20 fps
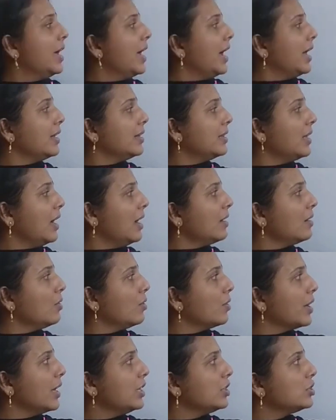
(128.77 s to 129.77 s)
and that
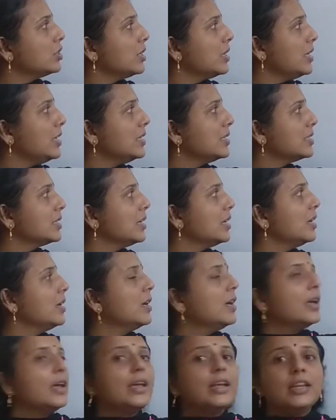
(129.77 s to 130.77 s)
location is
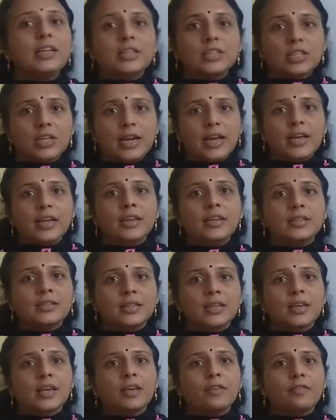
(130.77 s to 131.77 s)

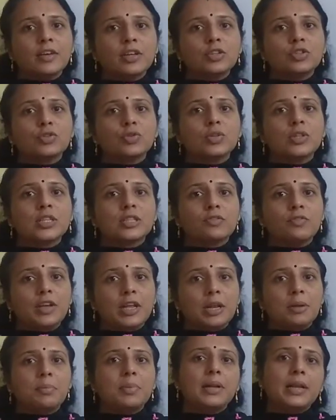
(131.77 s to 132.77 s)
given to this
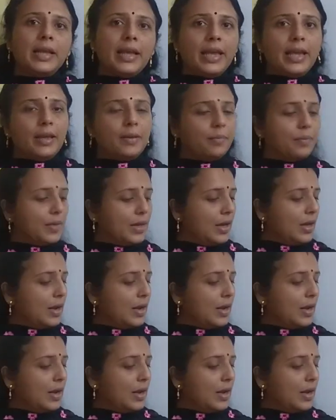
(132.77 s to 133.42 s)
variable a.